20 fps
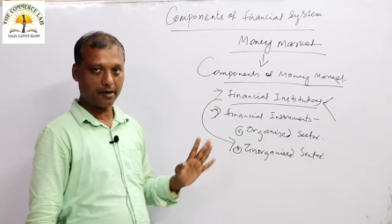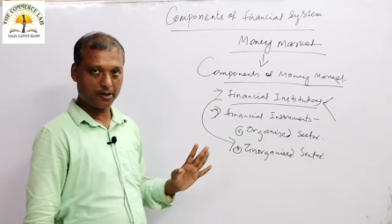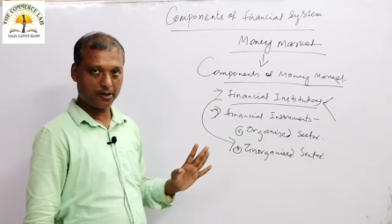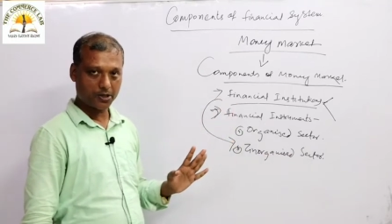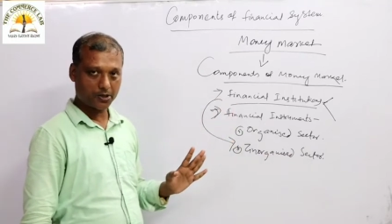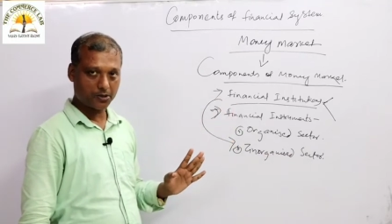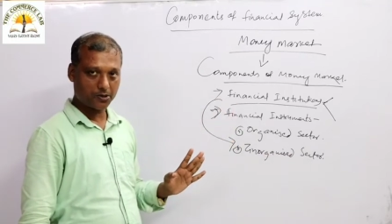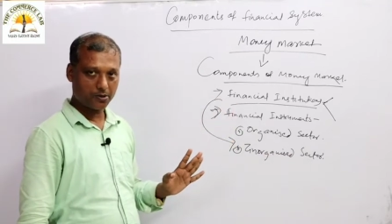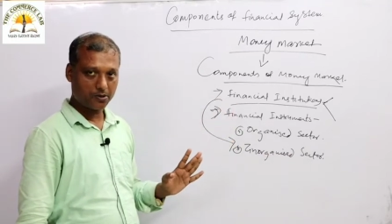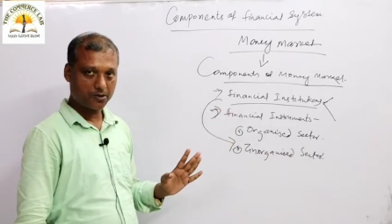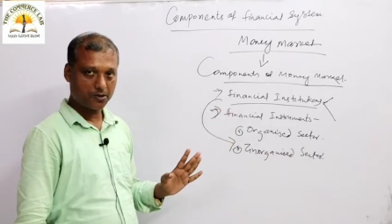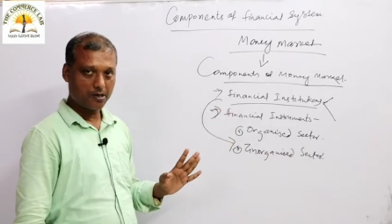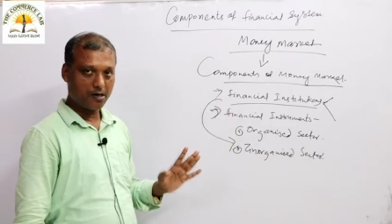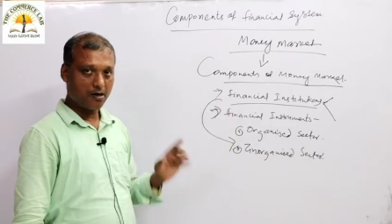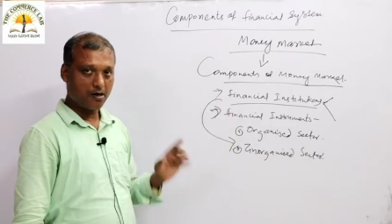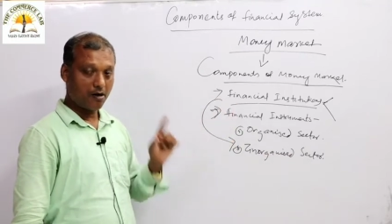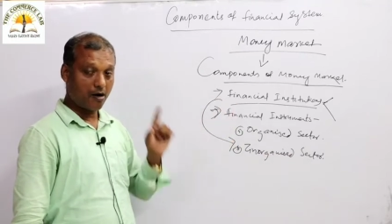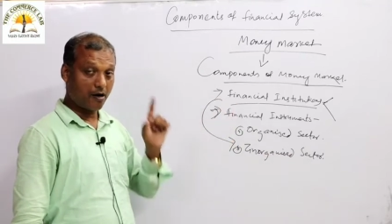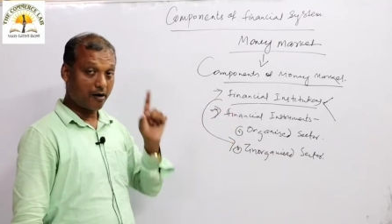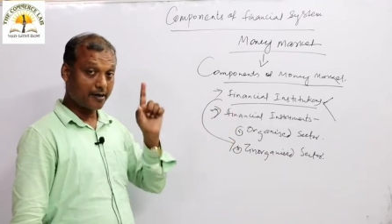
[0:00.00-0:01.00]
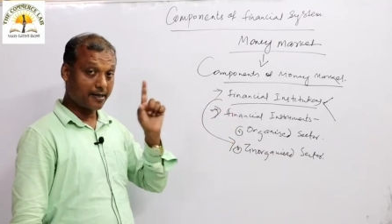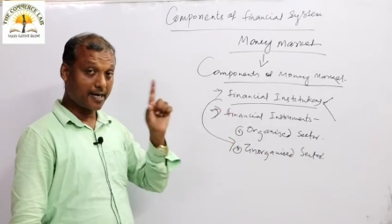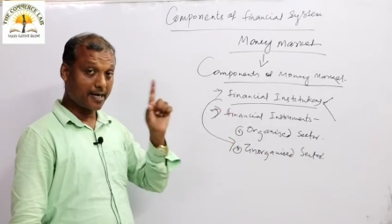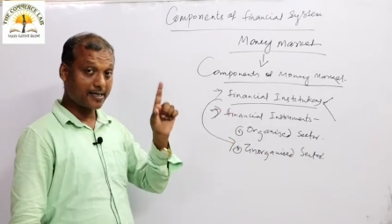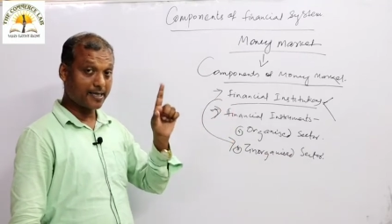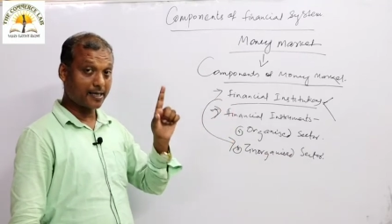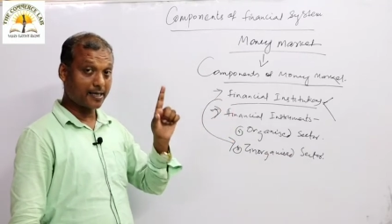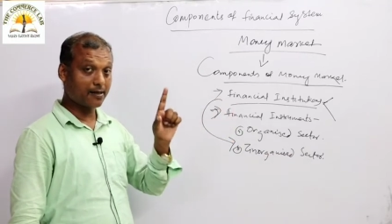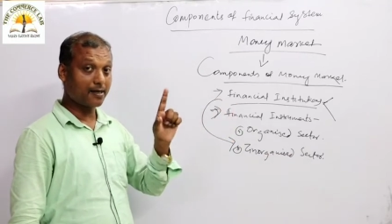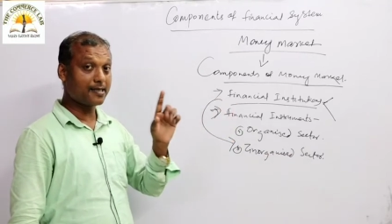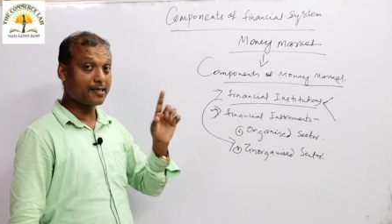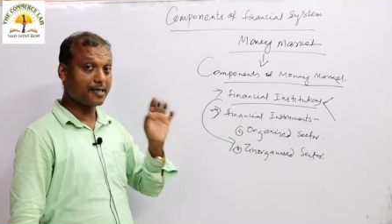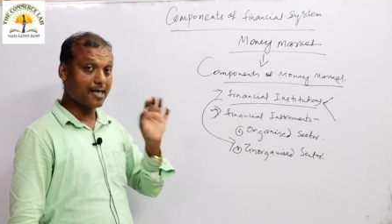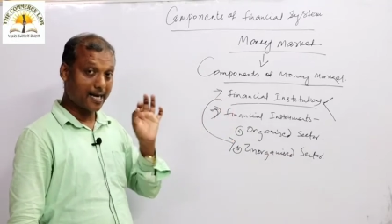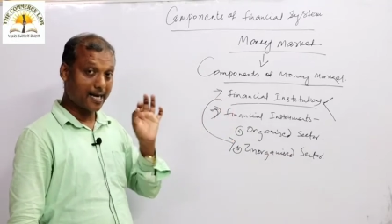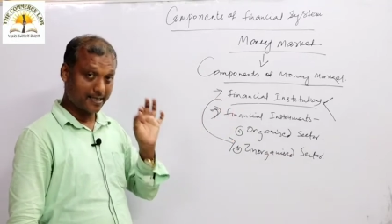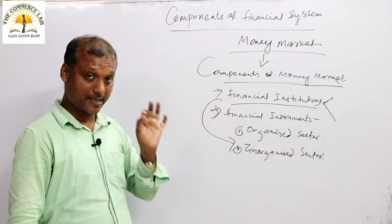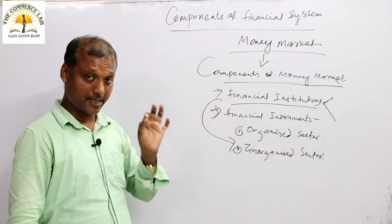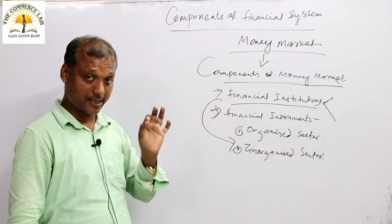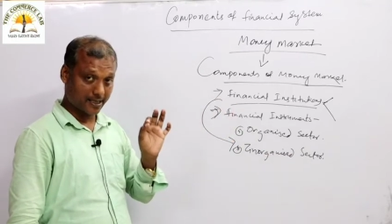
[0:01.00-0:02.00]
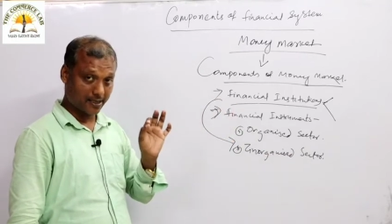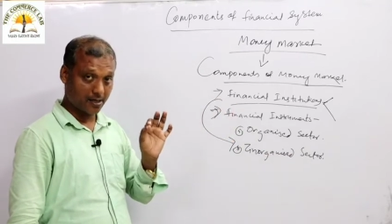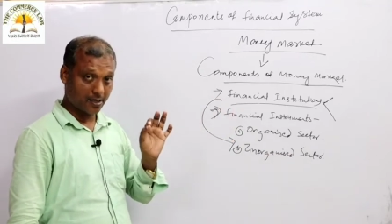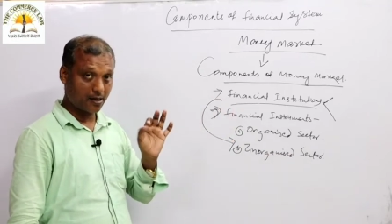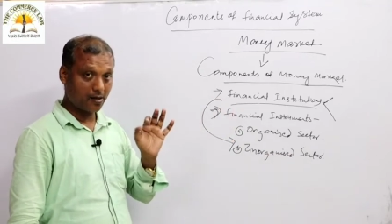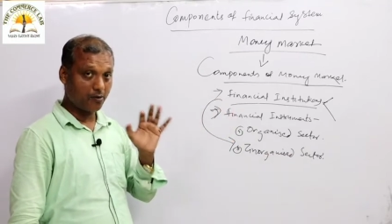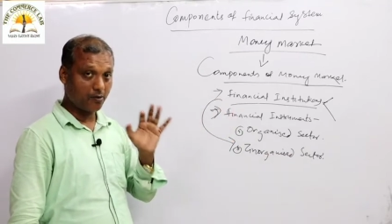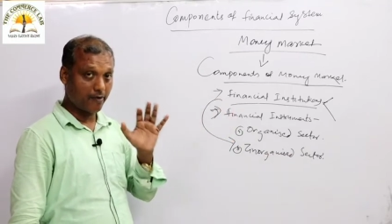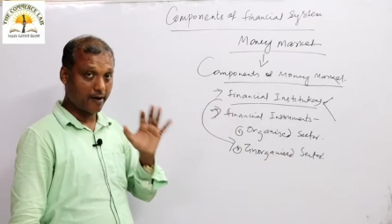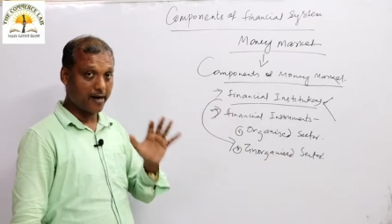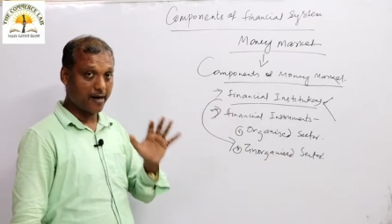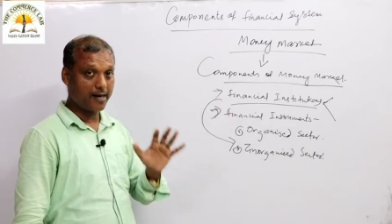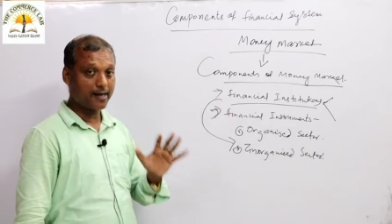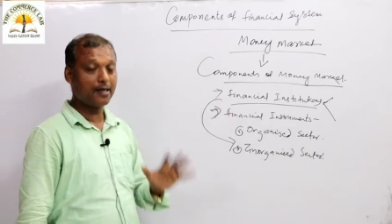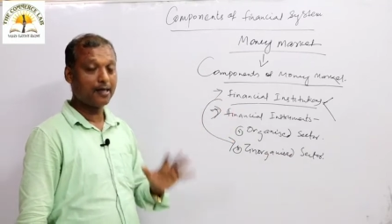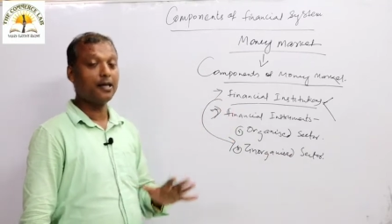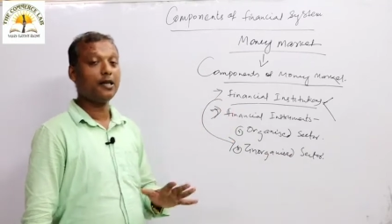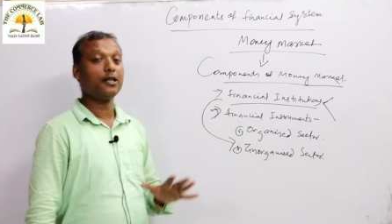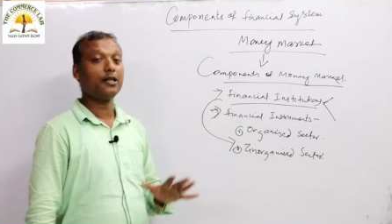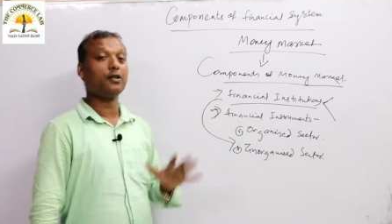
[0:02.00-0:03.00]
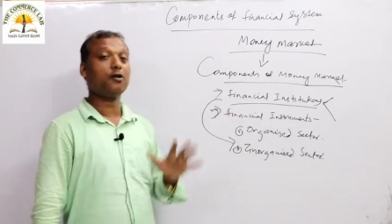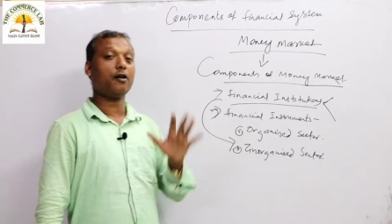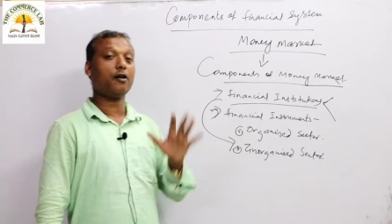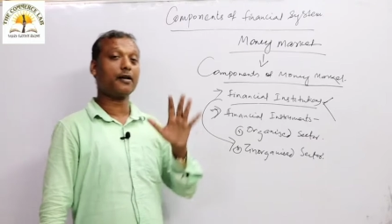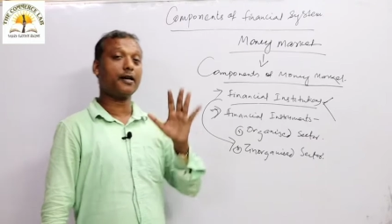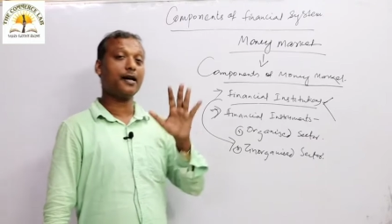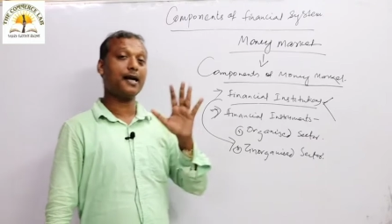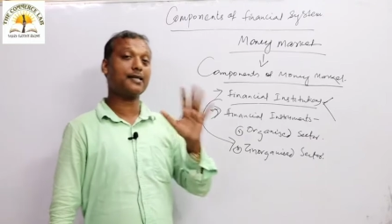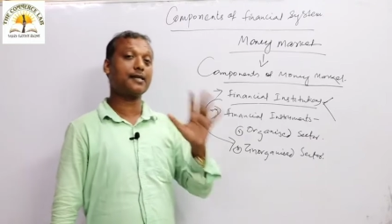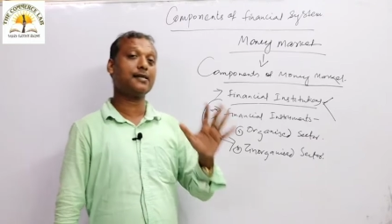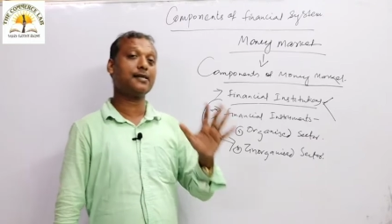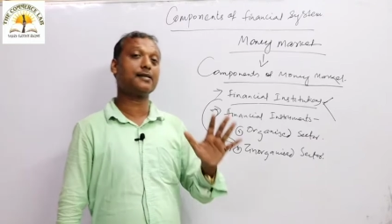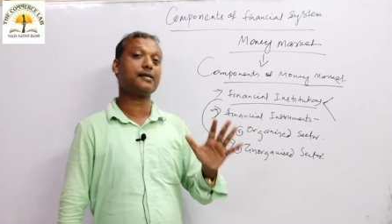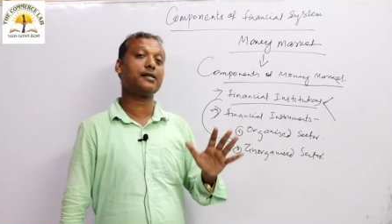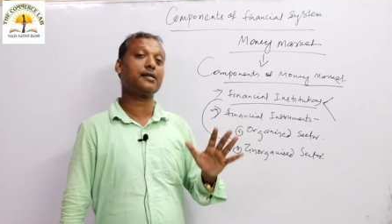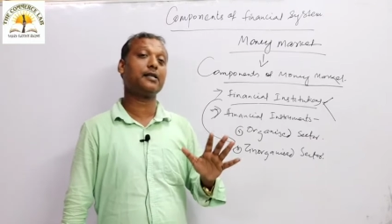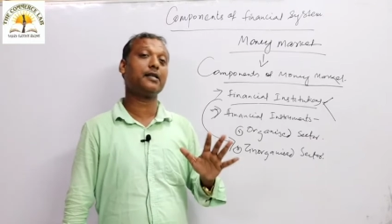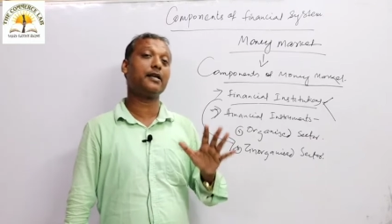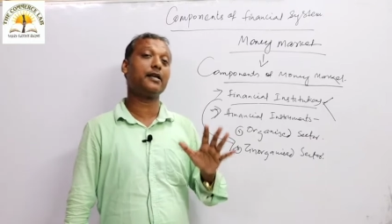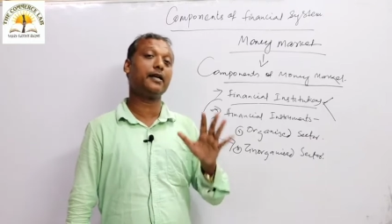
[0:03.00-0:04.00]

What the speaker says: You understood? Organized sector is that sector where the organizations,